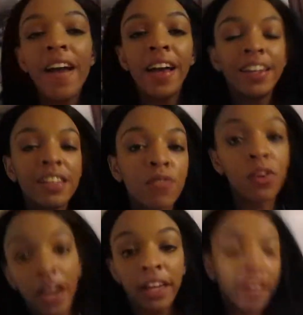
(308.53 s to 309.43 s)
It is
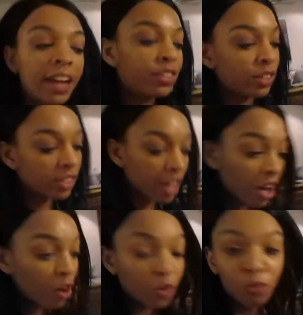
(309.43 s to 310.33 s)
Friday. I just
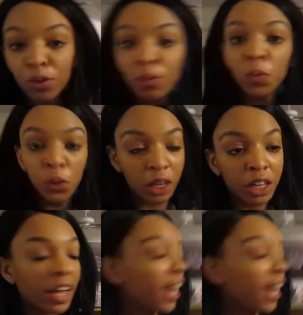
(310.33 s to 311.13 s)
got home from work